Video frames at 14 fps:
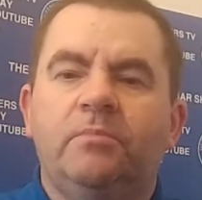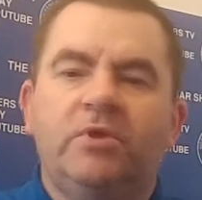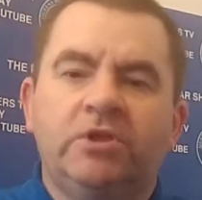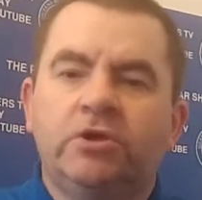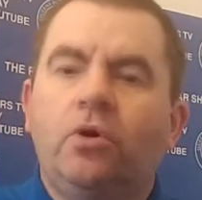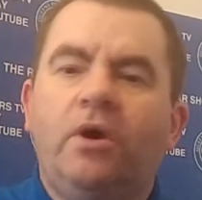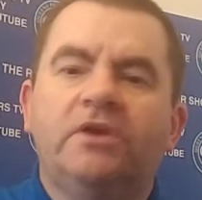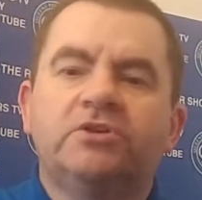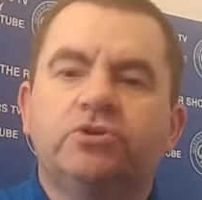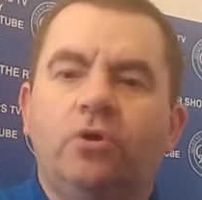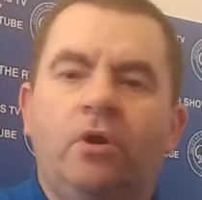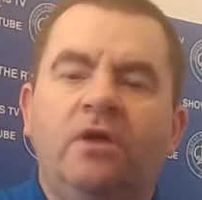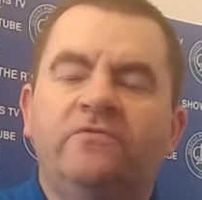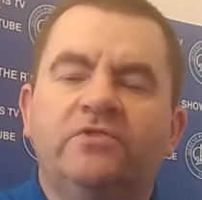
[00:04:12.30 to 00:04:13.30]
But the guy's
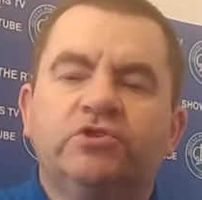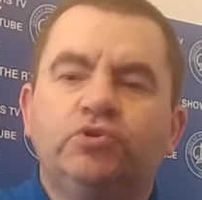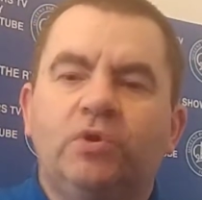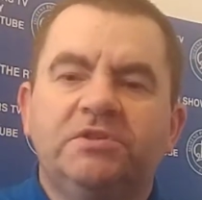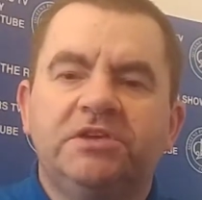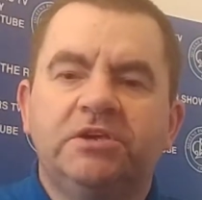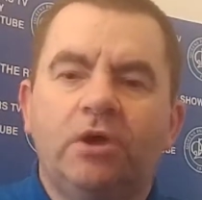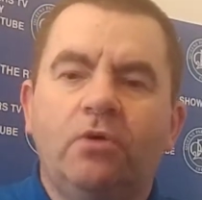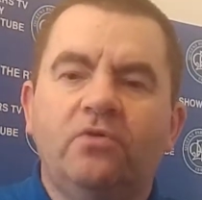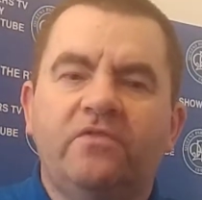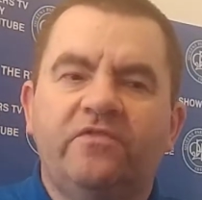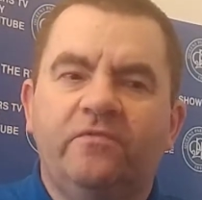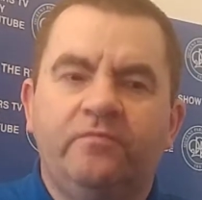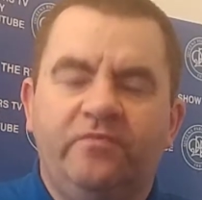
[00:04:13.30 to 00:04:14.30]
got over 20
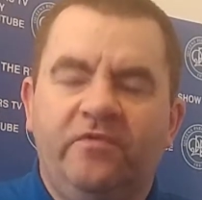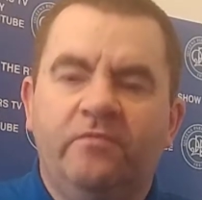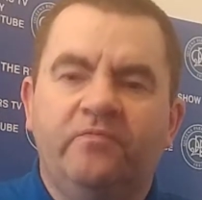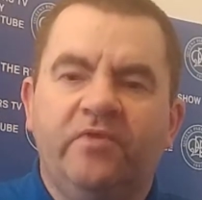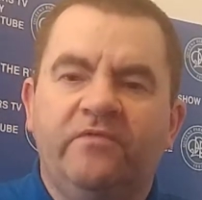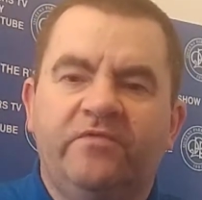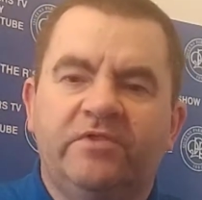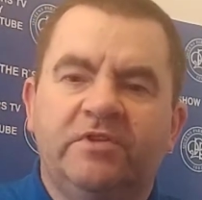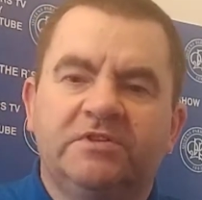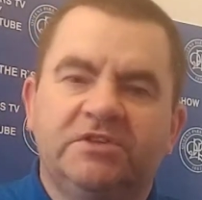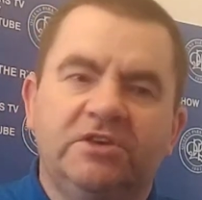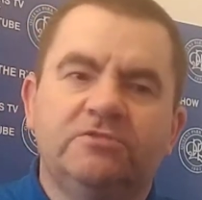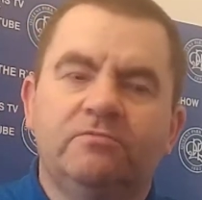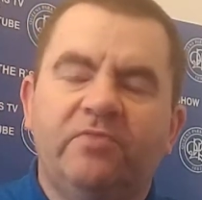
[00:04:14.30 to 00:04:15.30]
goals for Brentford the
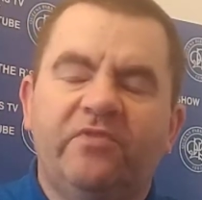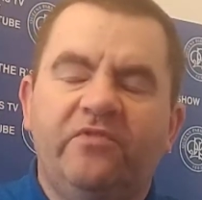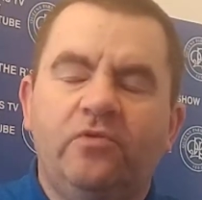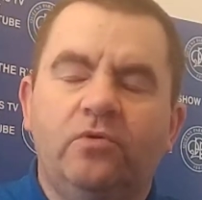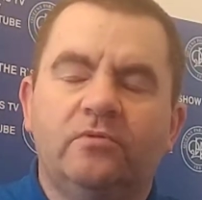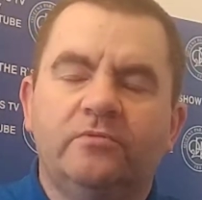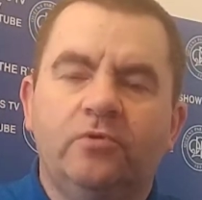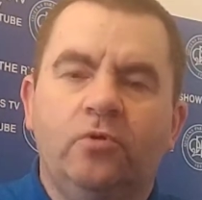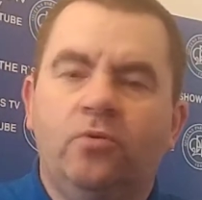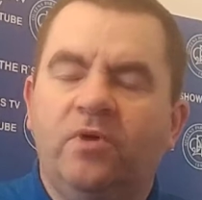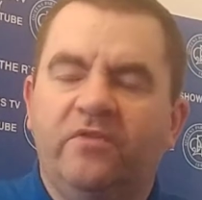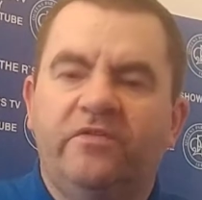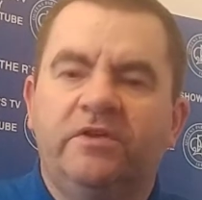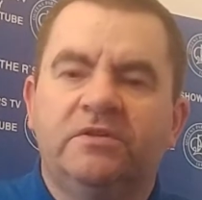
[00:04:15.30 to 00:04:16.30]
season before or
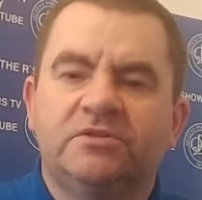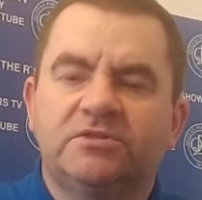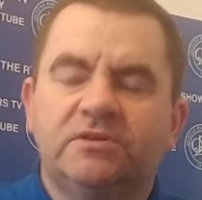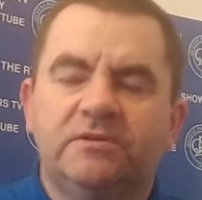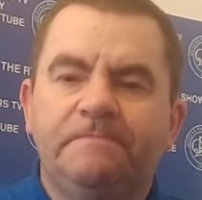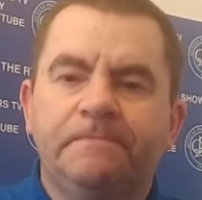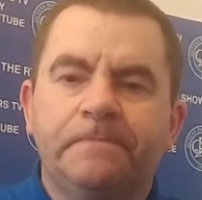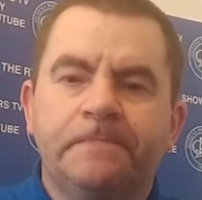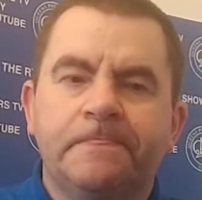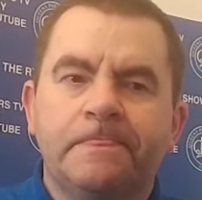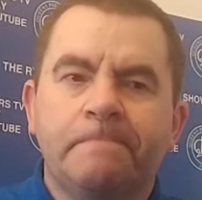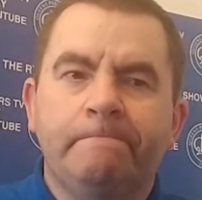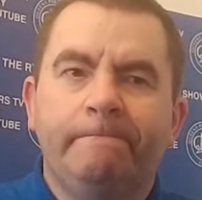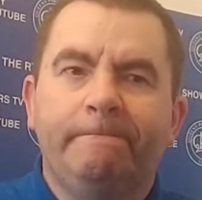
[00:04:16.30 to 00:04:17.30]
wherever it is.
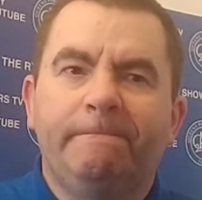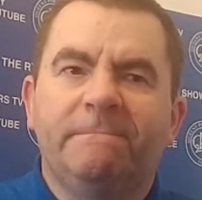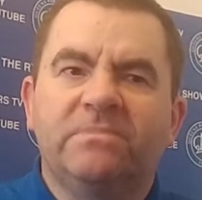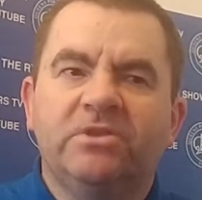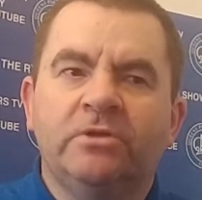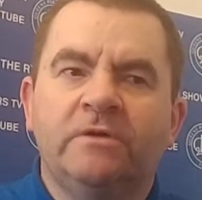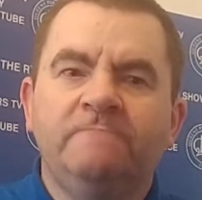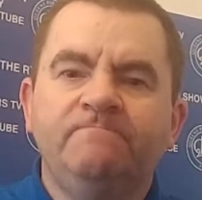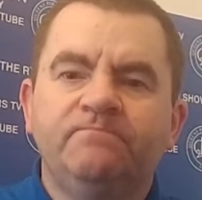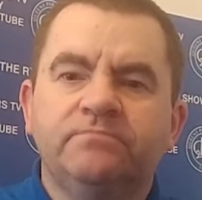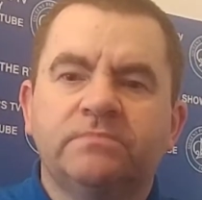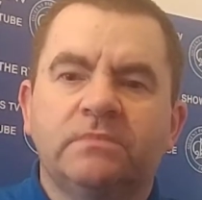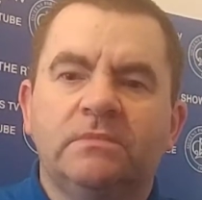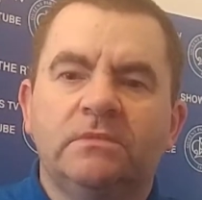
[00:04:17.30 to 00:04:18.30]
You know,
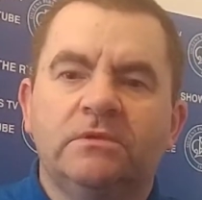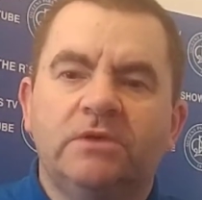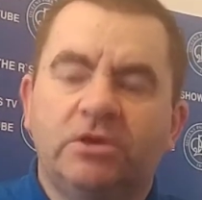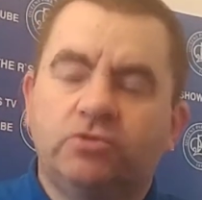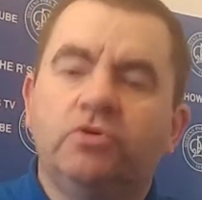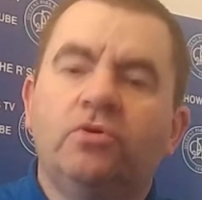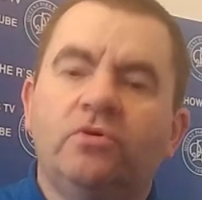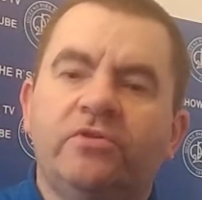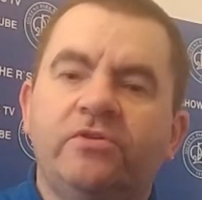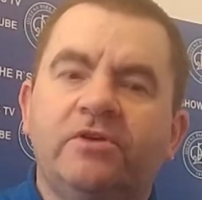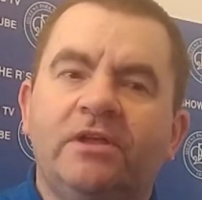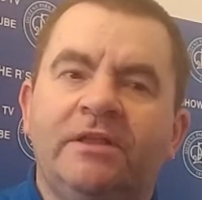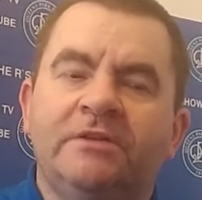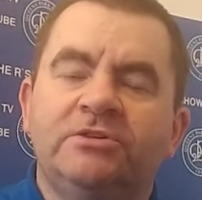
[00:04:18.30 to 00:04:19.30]
that's what you've got to
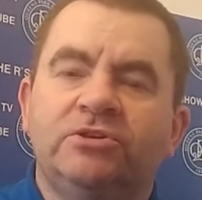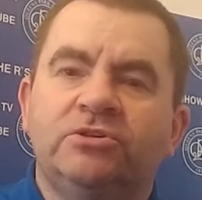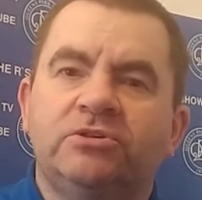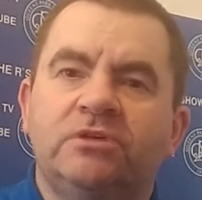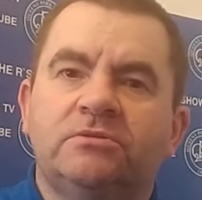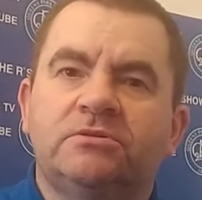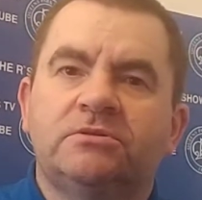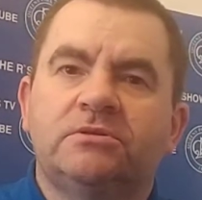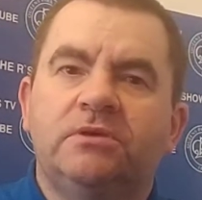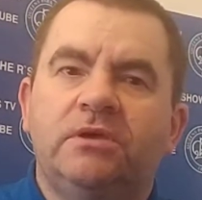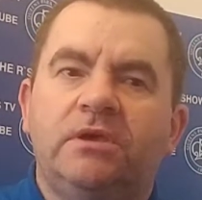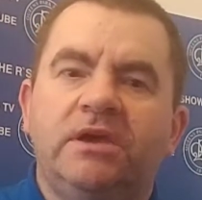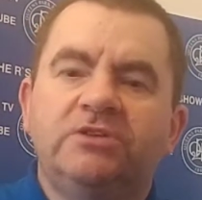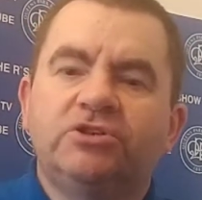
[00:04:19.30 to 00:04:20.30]
look at, ladies and gents.
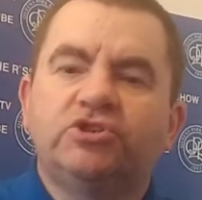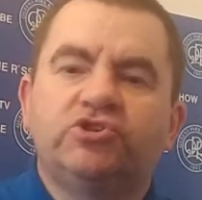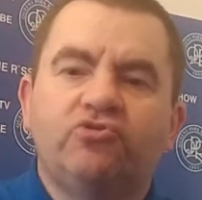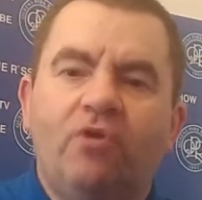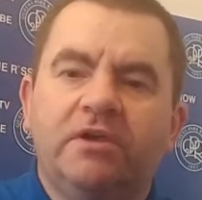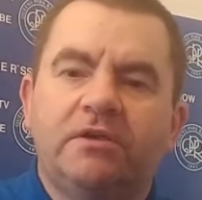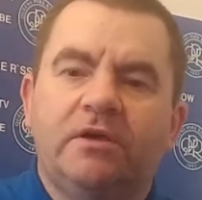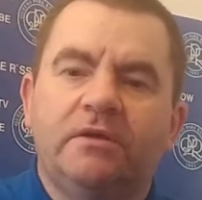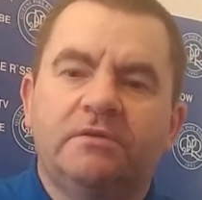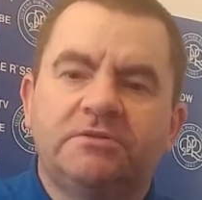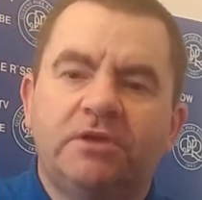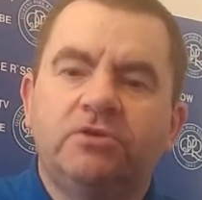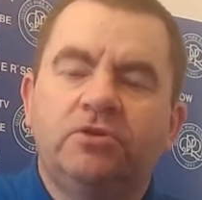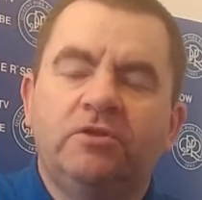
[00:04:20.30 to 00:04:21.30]
He's a striker,
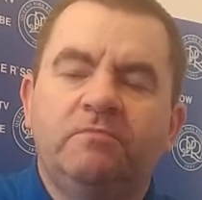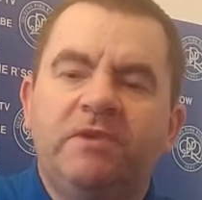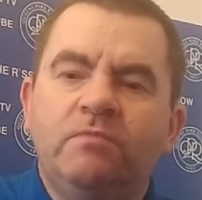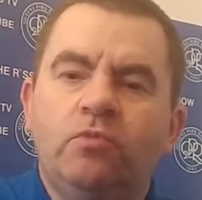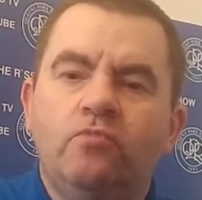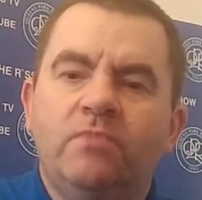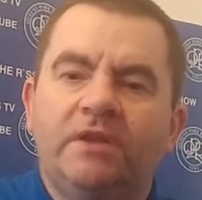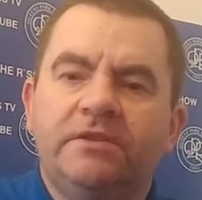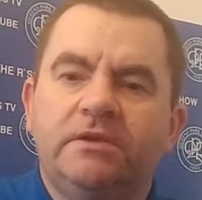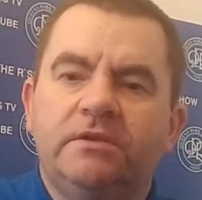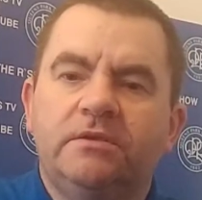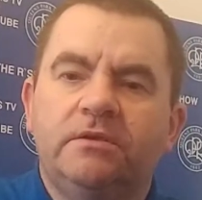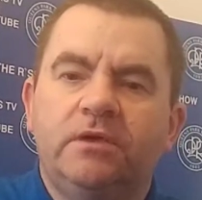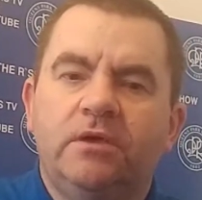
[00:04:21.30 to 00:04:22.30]
so he's going to be more
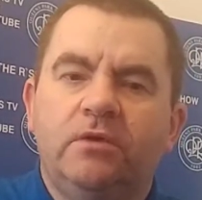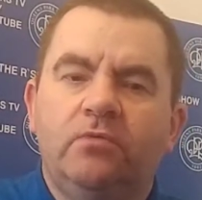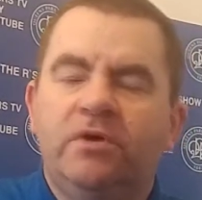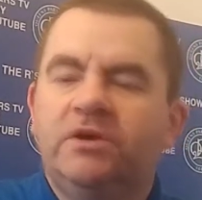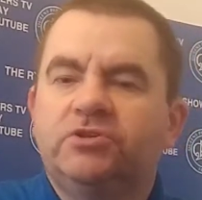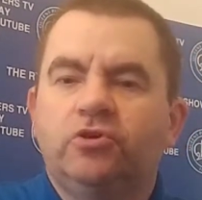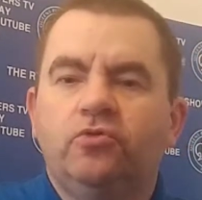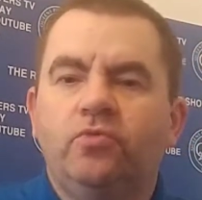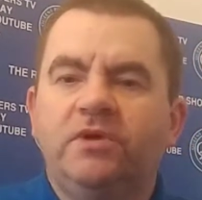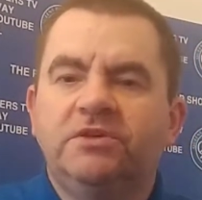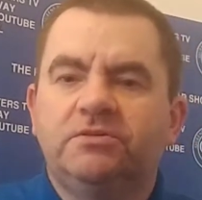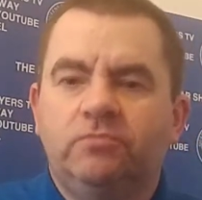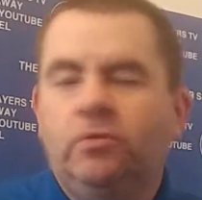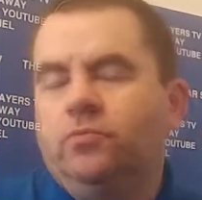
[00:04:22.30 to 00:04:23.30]
money. Whereas who
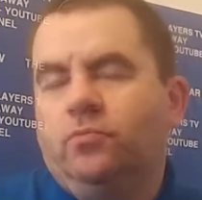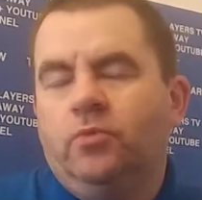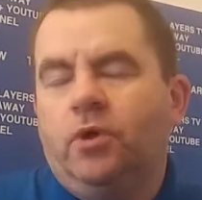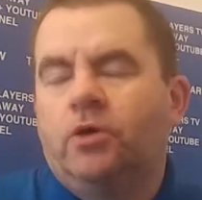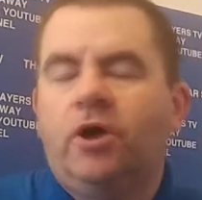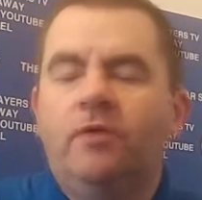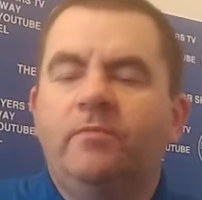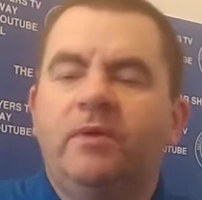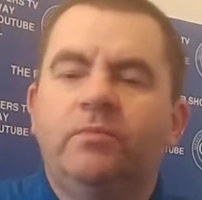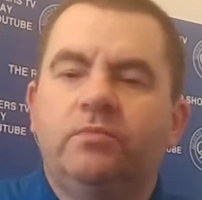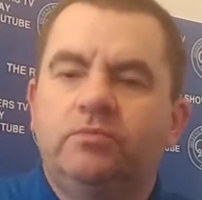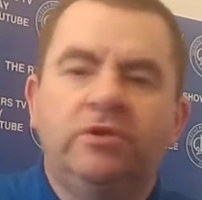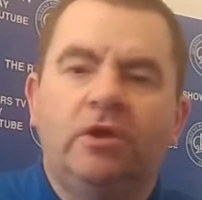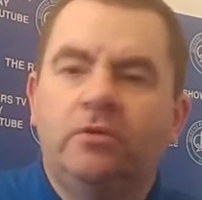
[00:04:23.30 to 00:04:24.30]
we, I can't
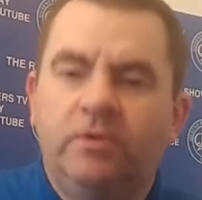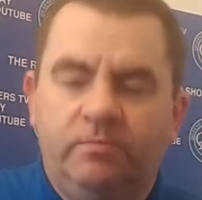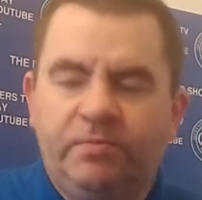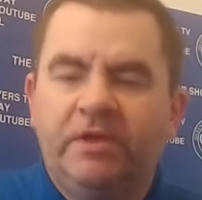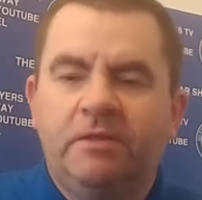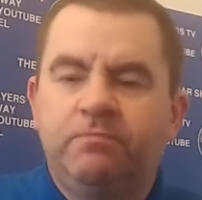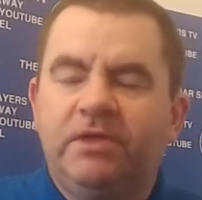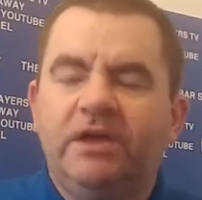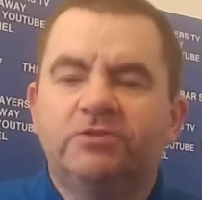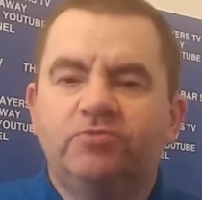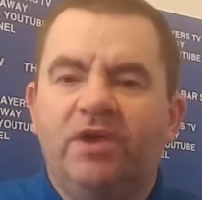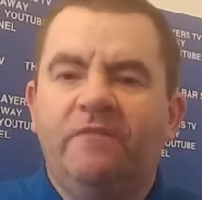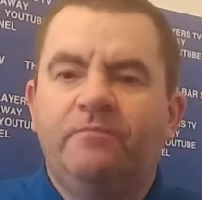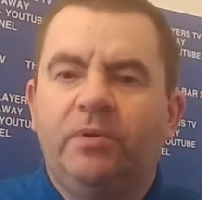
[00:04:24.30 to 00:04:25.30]
remember, you know, but the players
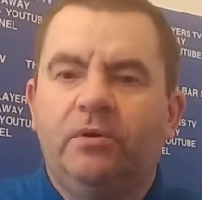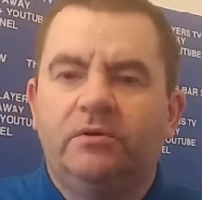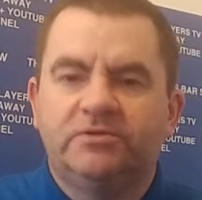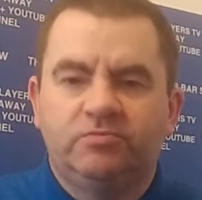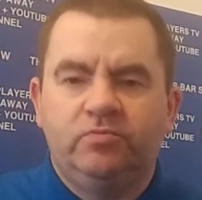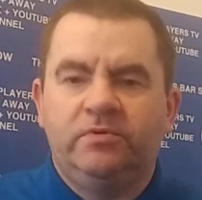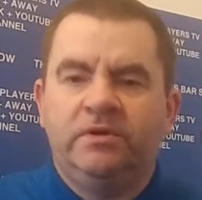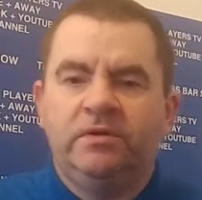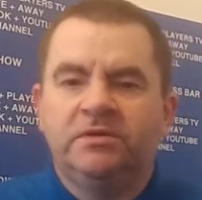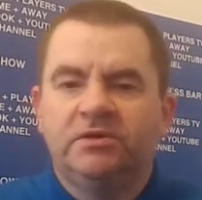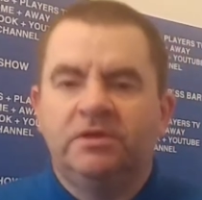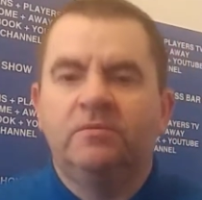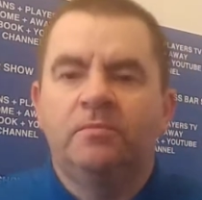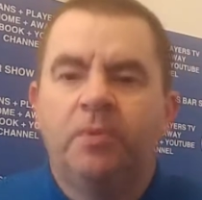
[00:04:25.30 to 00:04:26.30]
we have passed
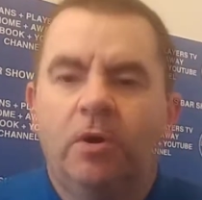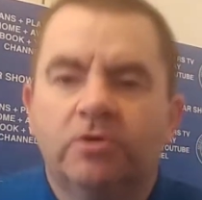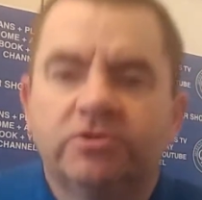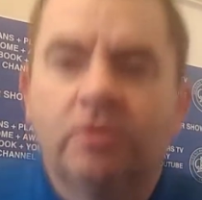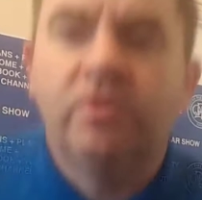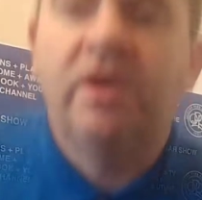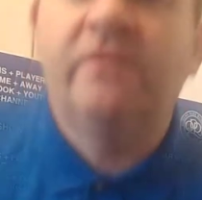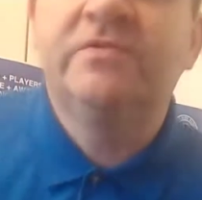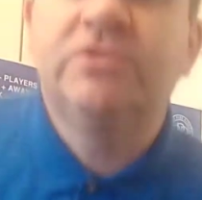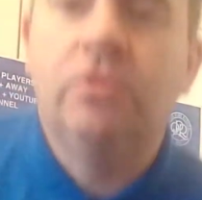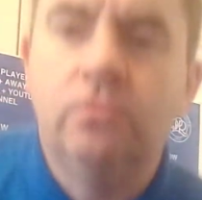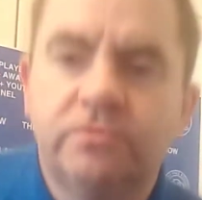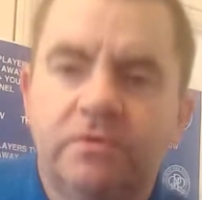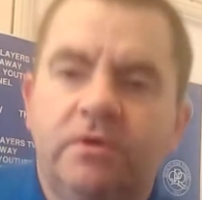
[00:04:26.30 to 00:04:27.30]
in the past that we have
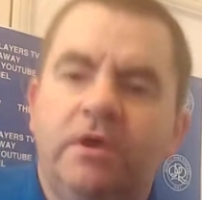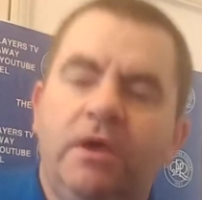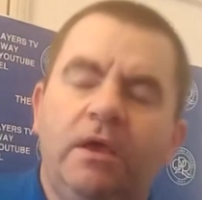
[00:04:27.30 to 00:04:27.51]
sold,